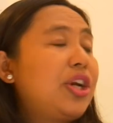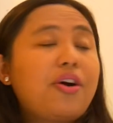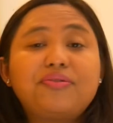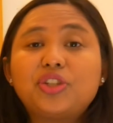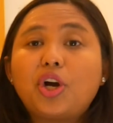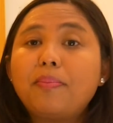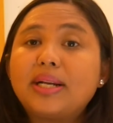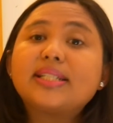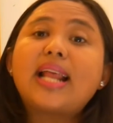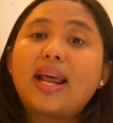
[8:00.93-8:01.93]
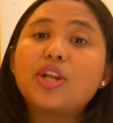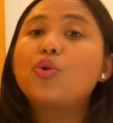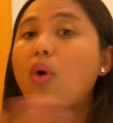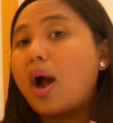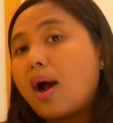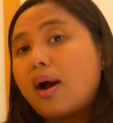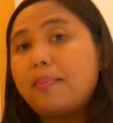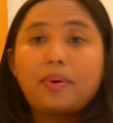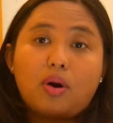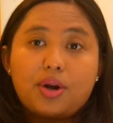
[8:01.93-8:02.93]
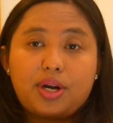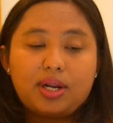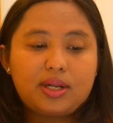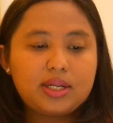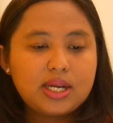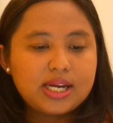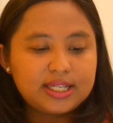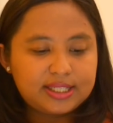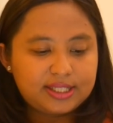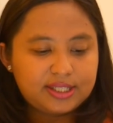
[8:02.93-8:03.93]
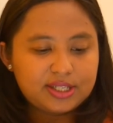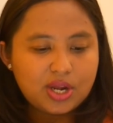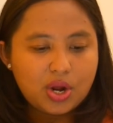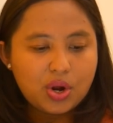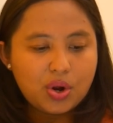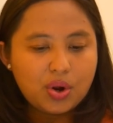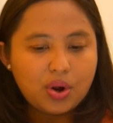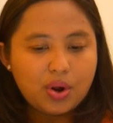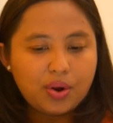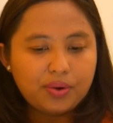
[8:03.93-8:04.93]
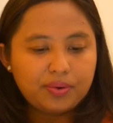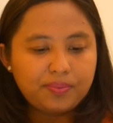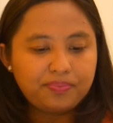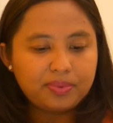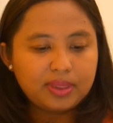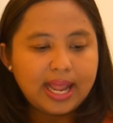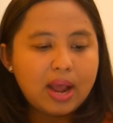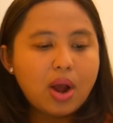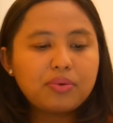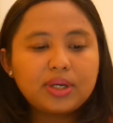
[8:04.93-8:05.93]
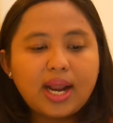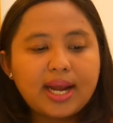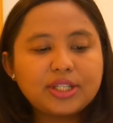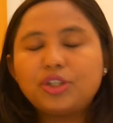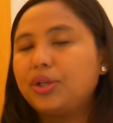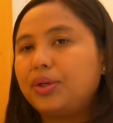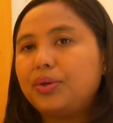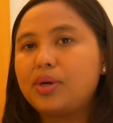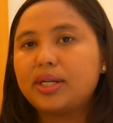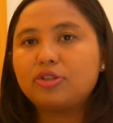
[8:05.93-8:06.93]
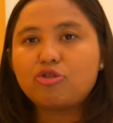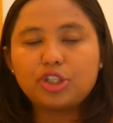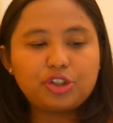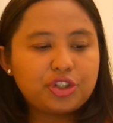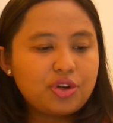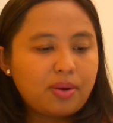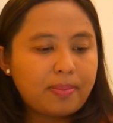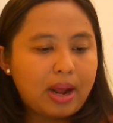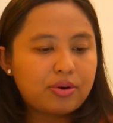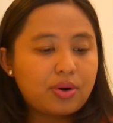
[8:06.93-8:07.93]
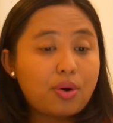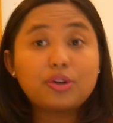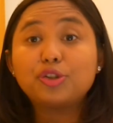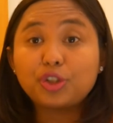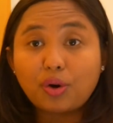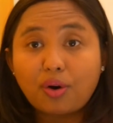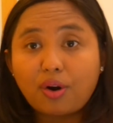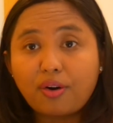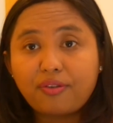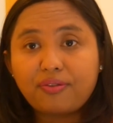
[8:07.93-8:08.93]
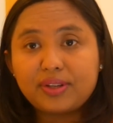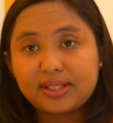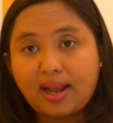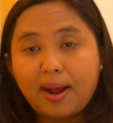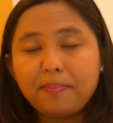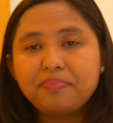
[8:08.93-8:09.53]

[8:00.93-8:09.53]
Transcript: Offshore means that you are abroad. So now I would like to introduce you about the onshore visa.